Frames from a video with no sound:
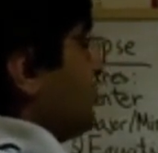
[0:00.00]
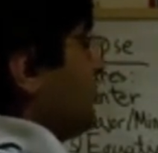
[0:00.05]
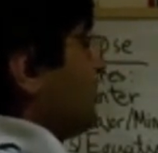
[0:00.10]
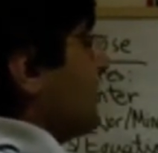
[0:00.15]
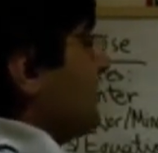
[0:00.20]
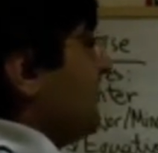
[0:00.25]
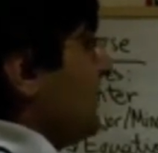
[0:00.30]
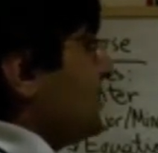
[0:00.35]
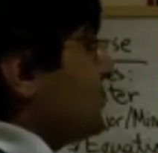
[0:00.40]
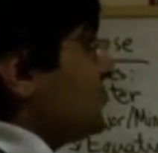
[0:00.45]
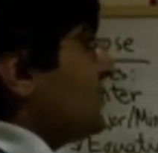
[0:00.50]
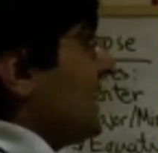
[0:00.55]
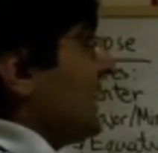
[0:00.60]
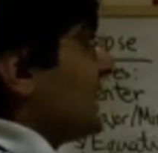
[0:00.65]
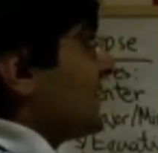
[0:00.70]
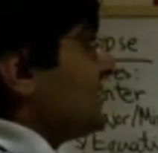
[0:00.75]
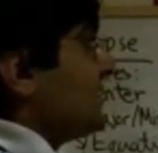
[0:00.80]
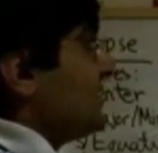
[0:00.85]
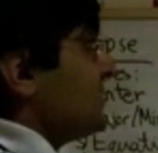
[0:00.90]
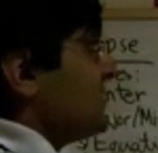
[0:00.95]
where the major
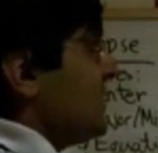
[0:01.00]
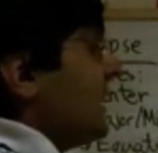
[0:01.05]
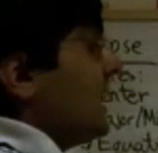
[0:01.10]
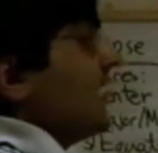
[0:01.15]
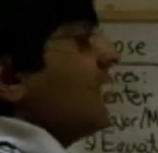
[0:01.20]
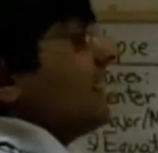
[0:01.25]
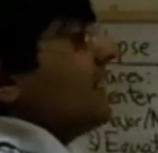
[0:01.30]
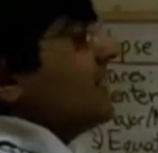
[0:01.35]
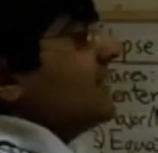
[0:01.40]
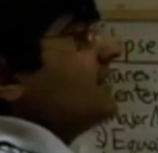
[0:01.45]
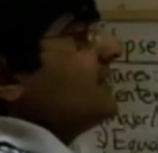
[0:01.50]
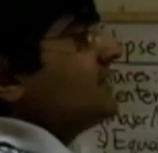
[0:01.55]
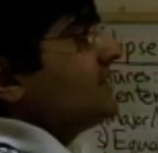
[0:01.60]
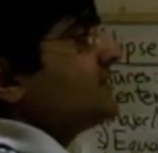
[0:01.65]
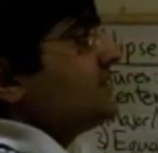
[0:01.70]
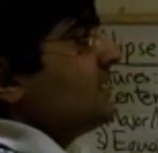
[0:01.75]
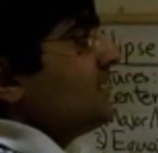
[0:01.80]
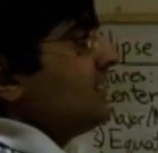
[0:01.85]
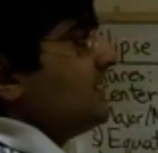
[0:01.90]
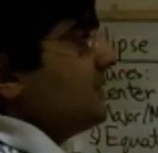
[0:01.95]
axis
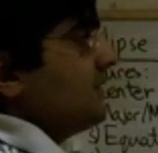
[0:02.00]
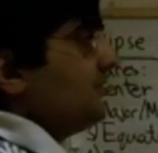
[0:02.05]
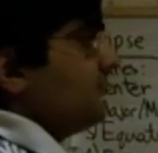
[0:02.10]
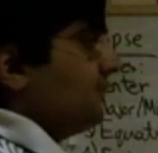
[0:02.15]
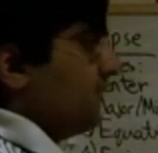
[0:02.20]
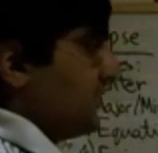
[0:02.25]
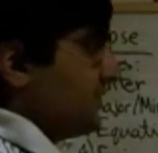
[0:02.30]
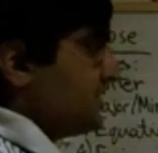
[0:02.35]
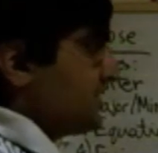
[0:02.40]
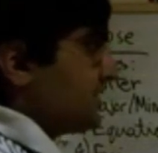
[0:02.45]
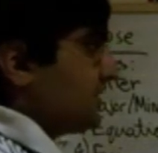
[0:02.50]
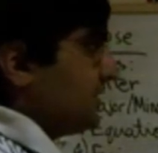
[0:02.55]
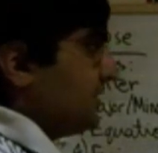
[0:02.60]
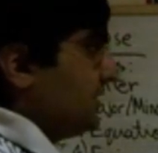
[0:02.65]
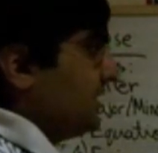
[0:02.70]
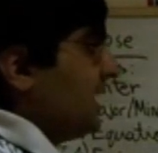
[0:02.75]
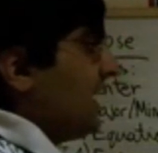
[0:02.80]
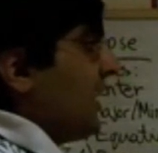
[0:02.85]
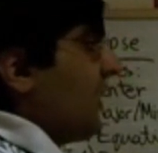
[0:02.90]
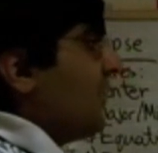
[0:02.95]
is vertical,